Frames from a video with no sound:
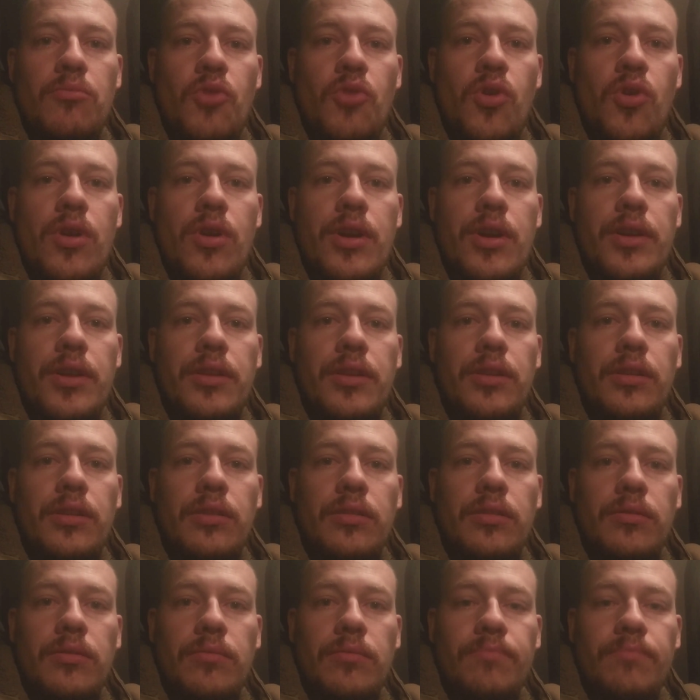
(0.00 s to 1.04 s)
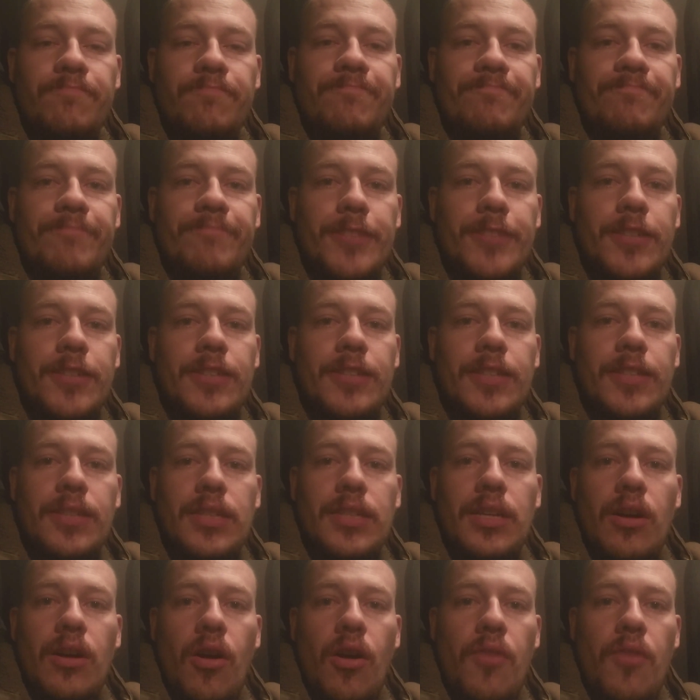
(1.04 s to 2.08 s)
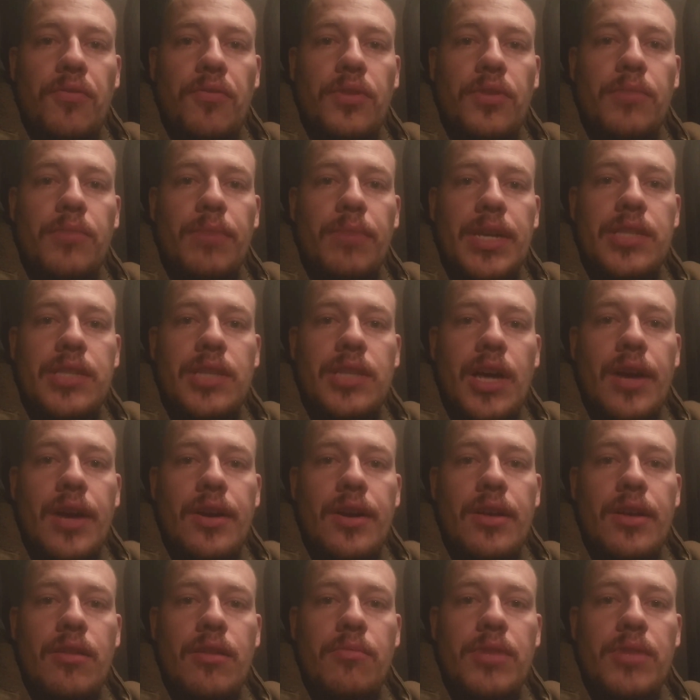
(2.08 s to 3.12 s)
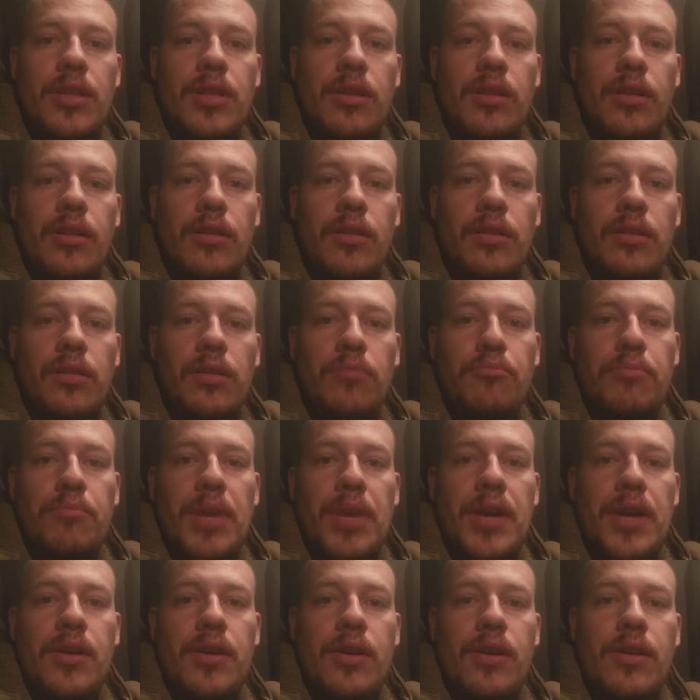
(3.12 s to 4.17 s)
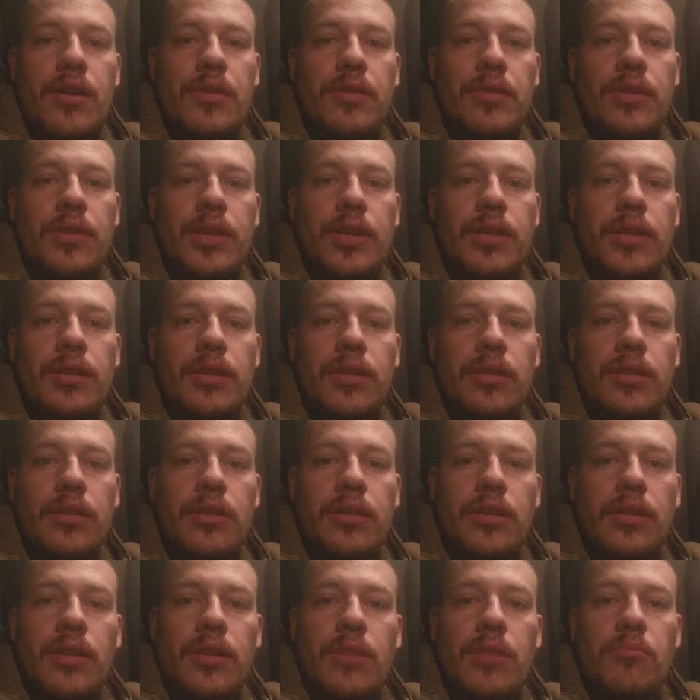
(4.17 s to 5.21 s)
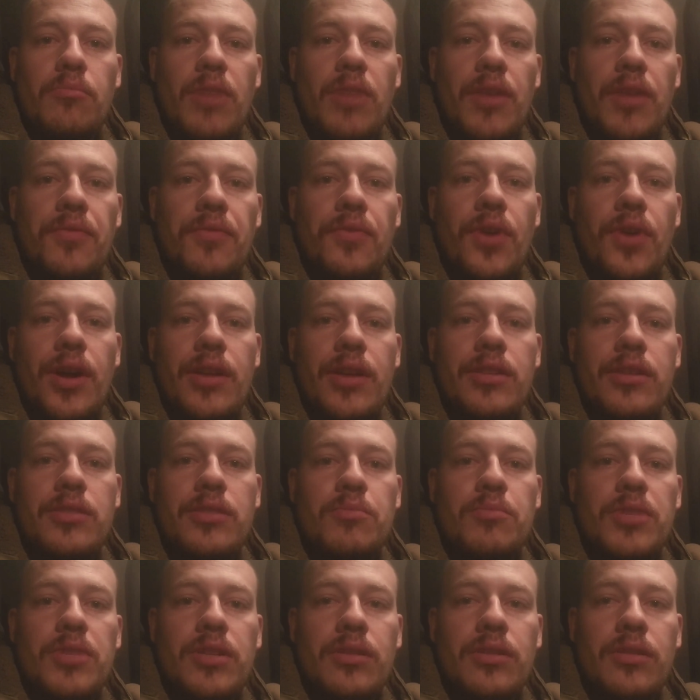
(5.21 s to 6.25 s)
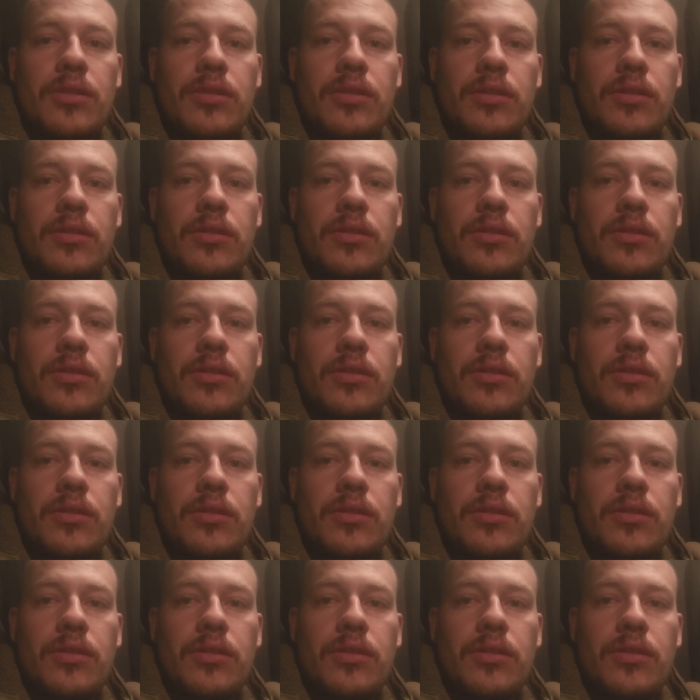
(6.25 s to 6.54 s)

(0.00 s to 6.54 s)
the morning, and hopefully my Saturday will be a little better than my Friday's been.